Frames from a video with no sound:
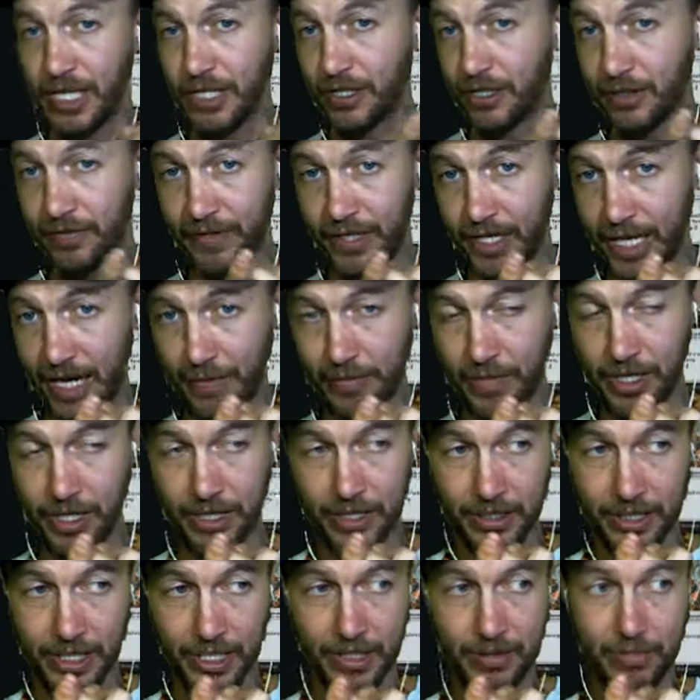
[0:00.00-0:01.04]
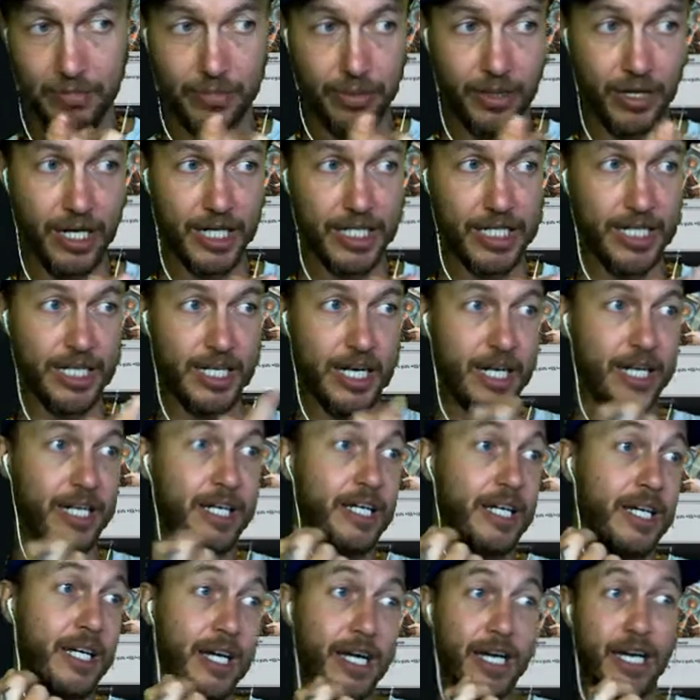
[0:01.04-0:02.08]
of the hammer hit prior to that,
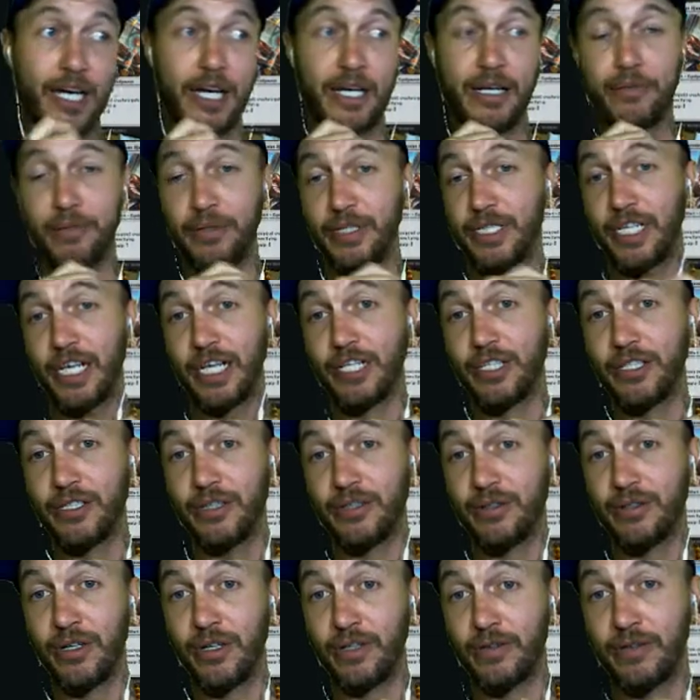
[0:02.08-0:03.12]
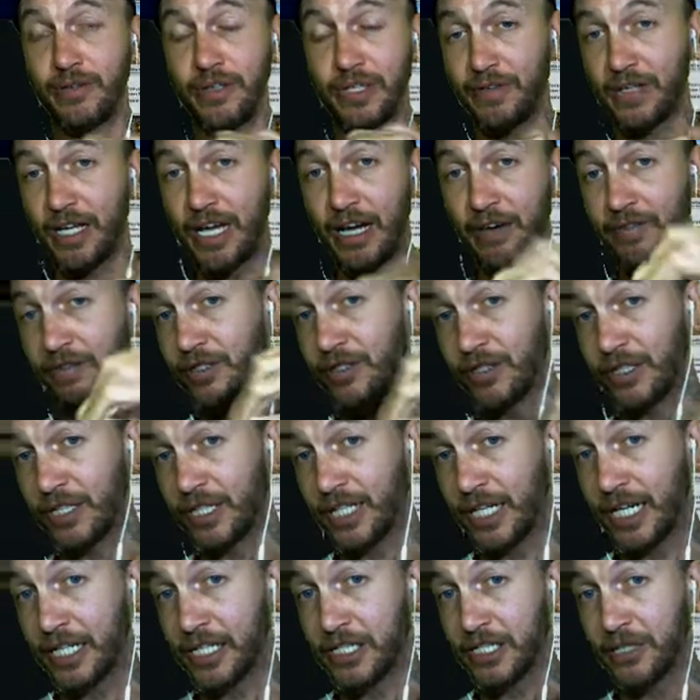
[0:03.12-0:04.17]
and potential of even having 2
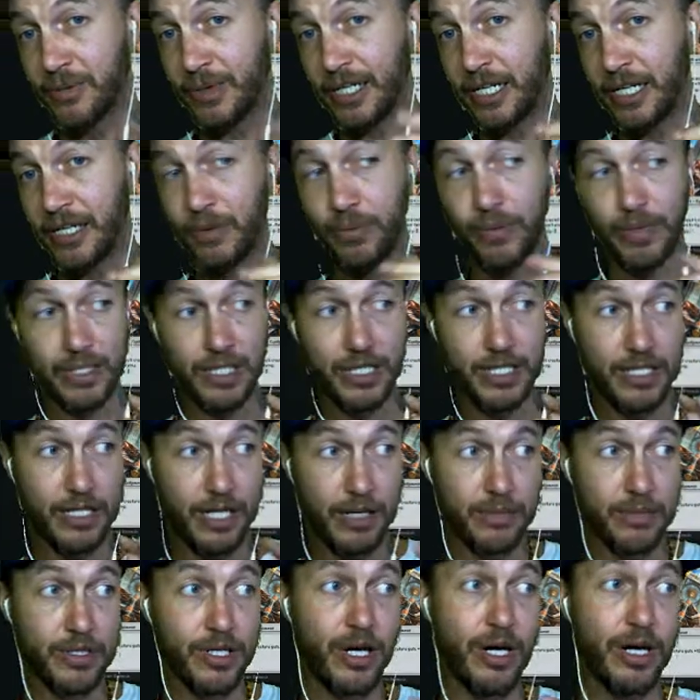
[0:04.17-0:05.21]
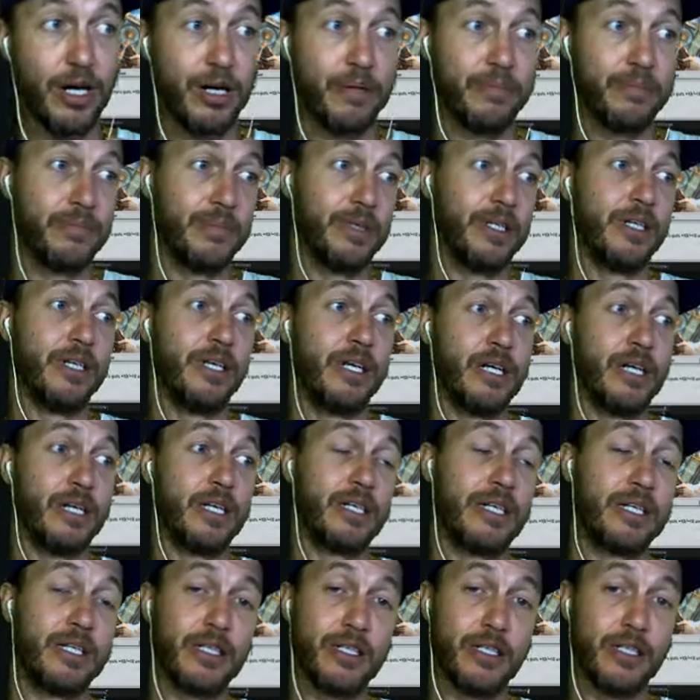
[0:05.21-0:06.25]
tanks swinging at the same time,
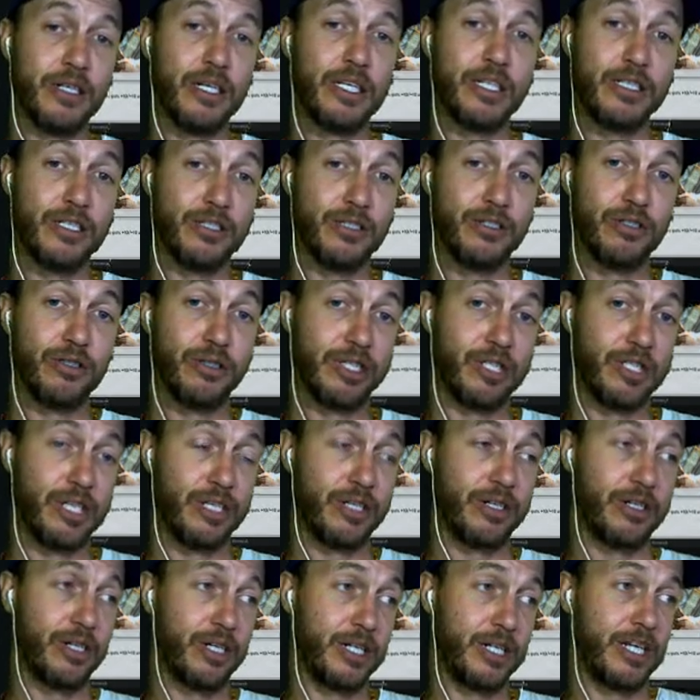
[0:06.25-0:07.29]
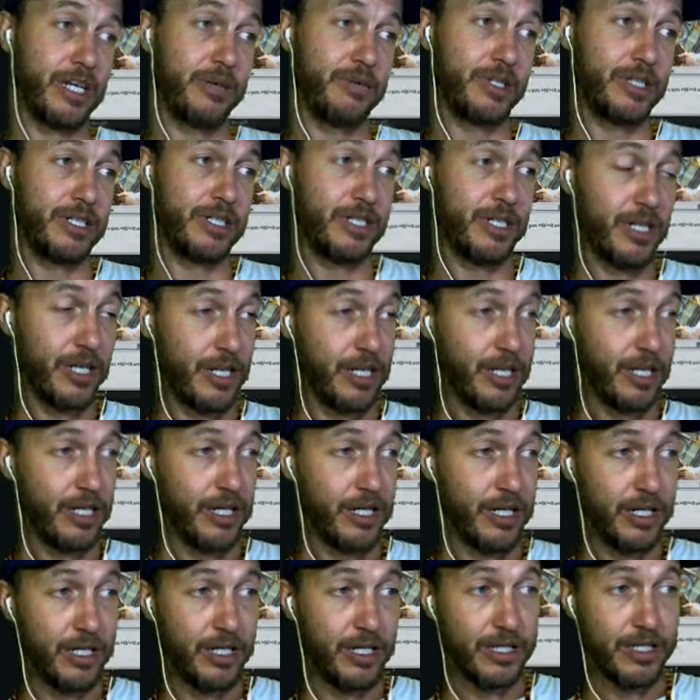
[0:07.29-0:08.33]
you know, as you're doing that 9 damage.
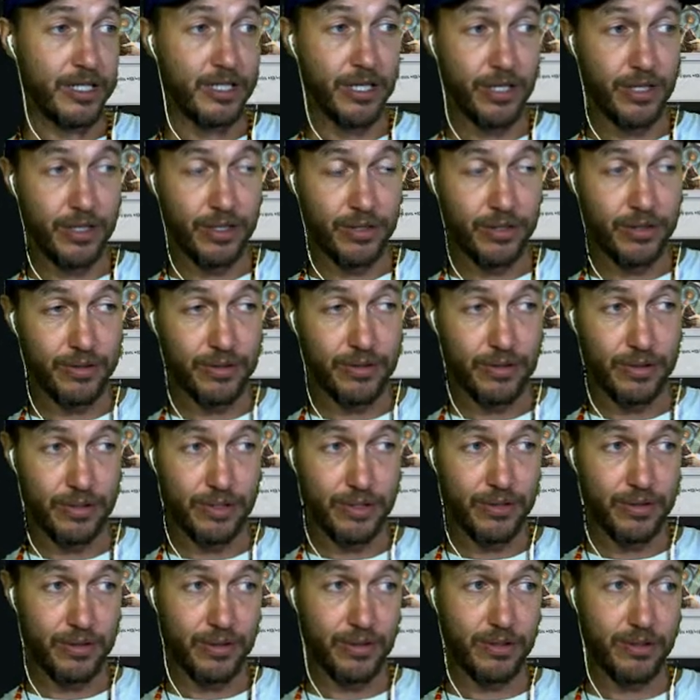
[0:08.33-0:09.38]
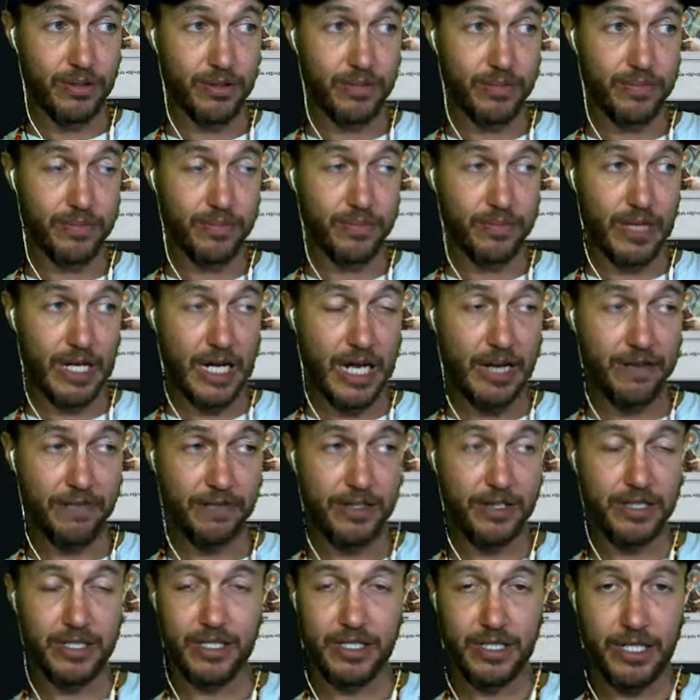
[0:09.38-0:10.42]
So you'll have
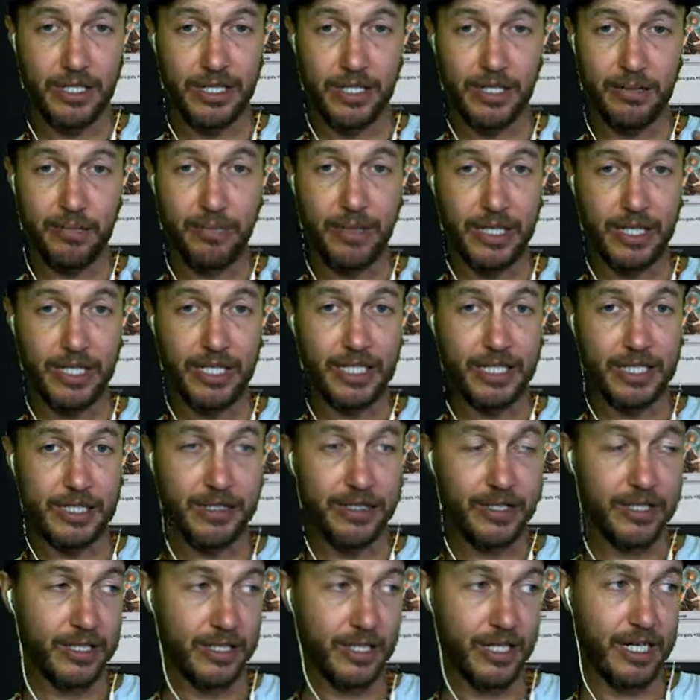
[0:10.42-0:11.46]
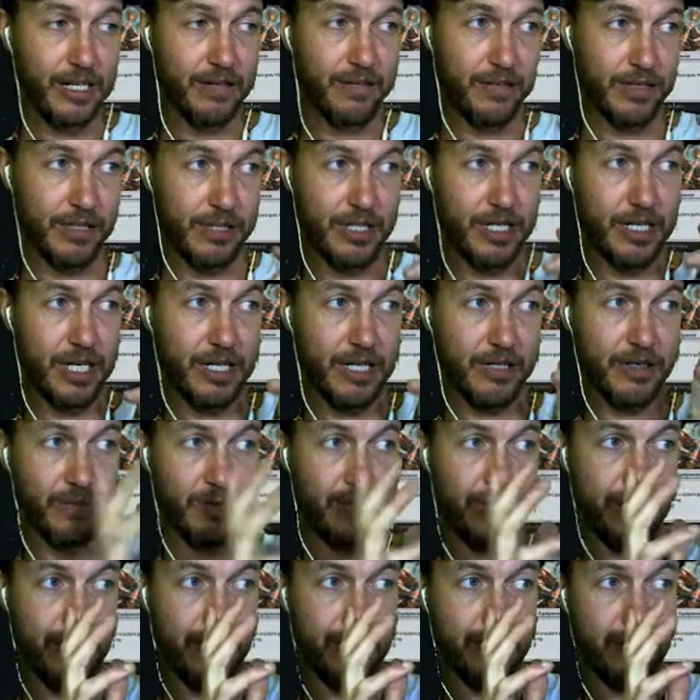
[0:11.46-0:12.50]
this ability to have a deck
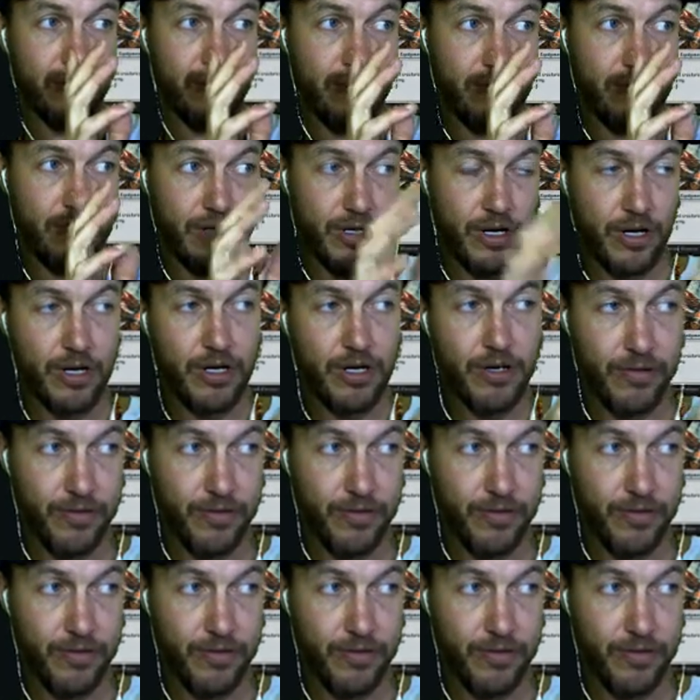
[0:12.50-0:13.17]
with only